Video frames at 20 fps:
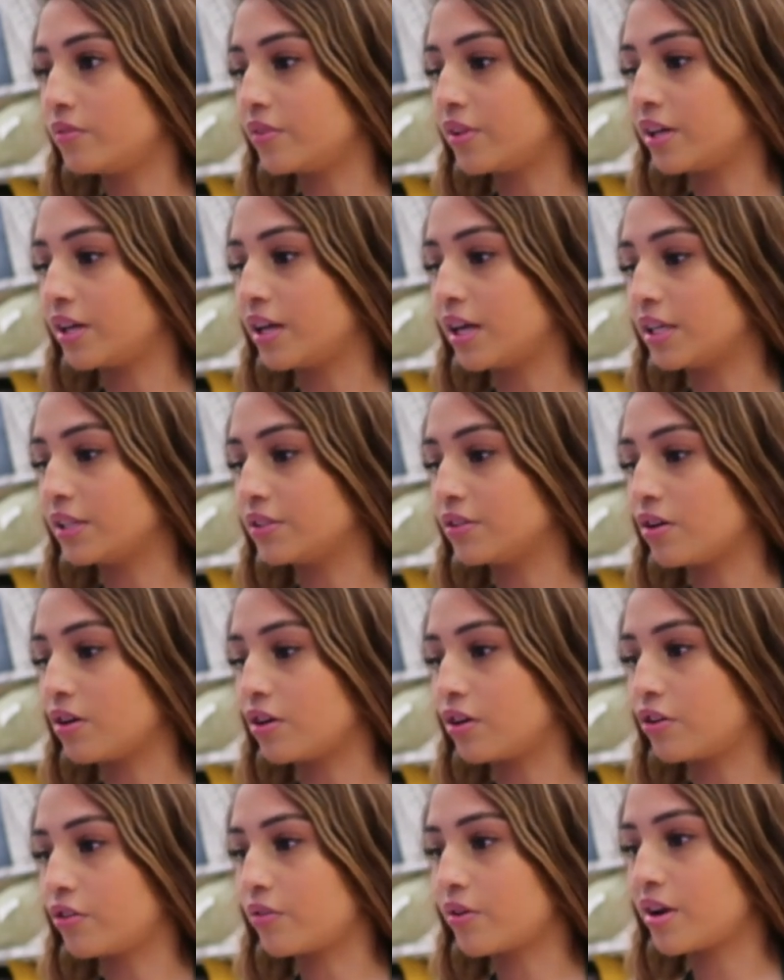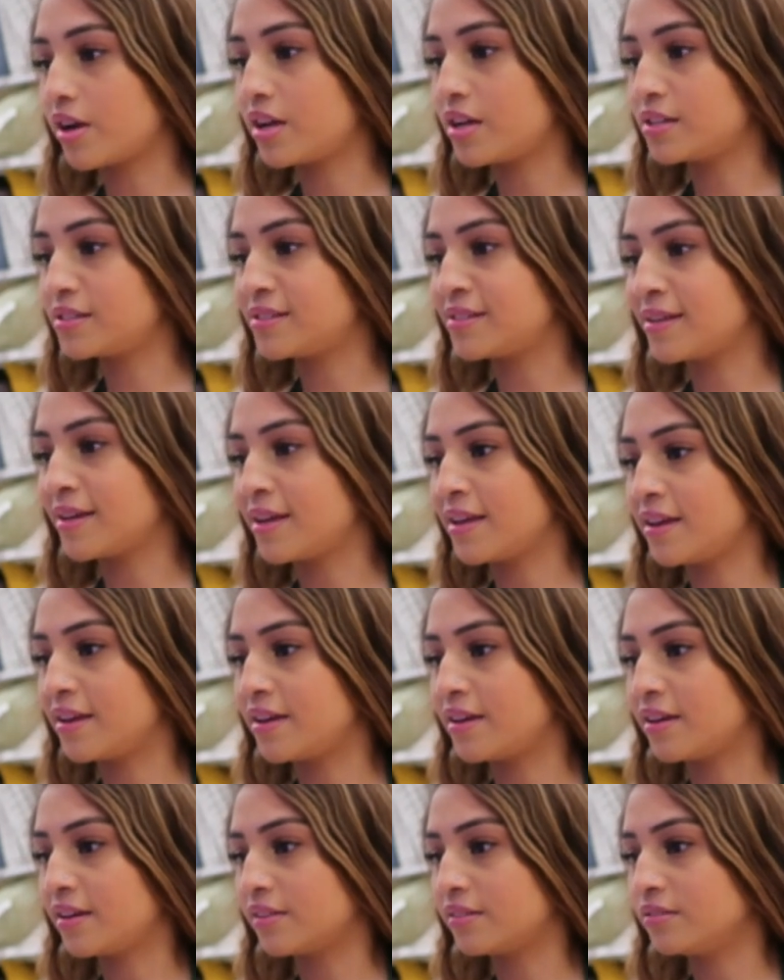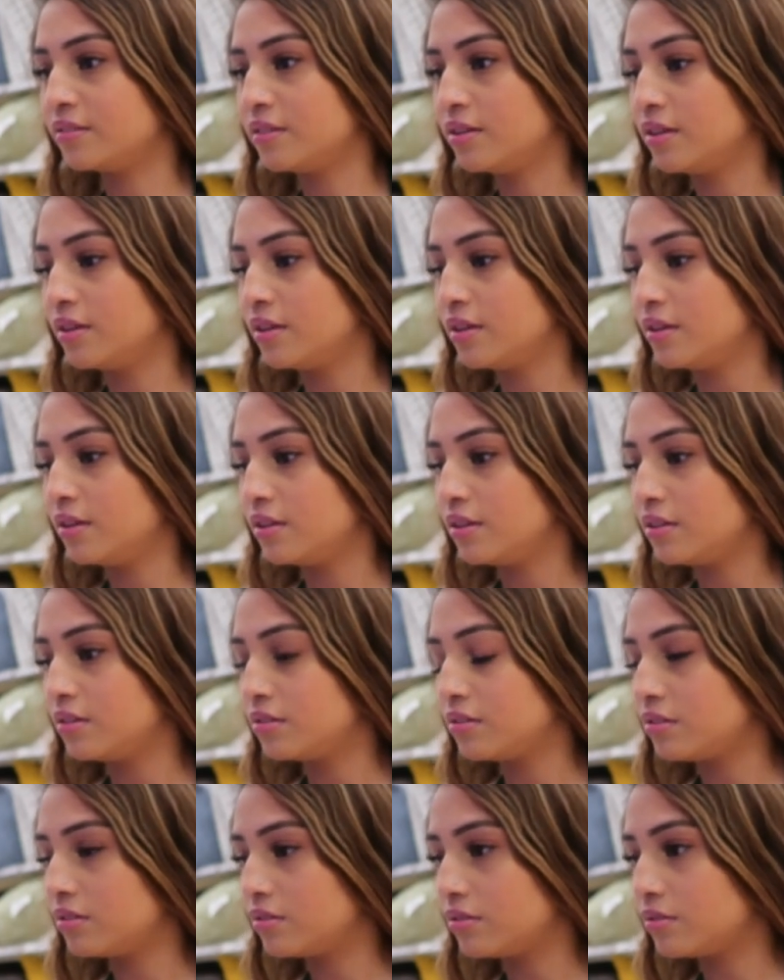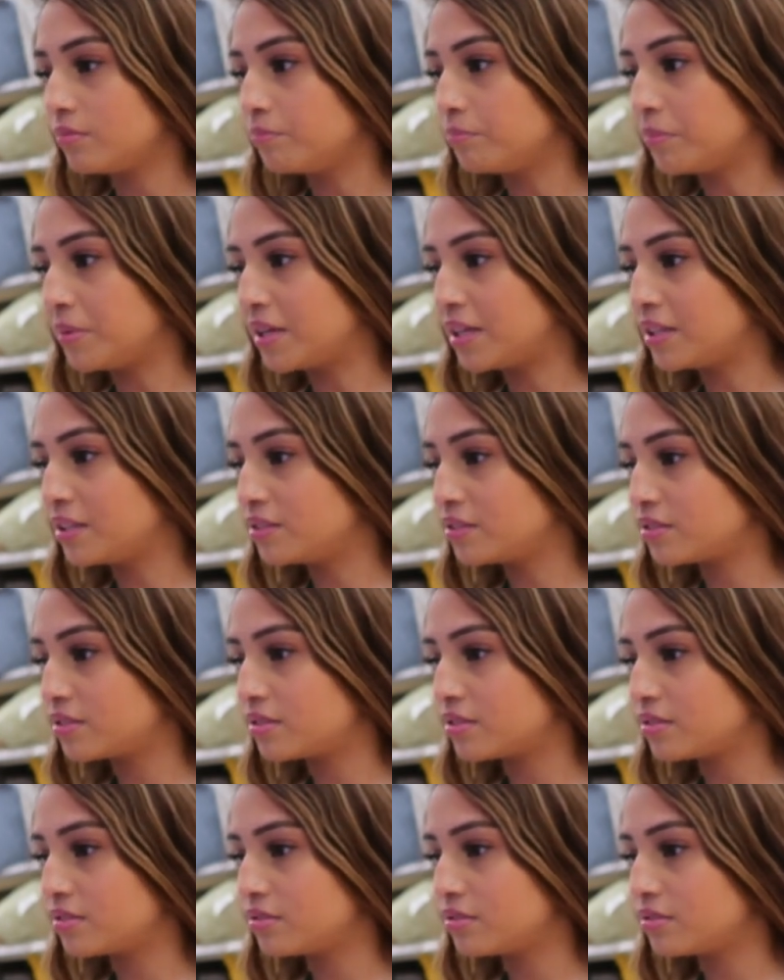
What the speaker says: They got dark gray, tan, mint,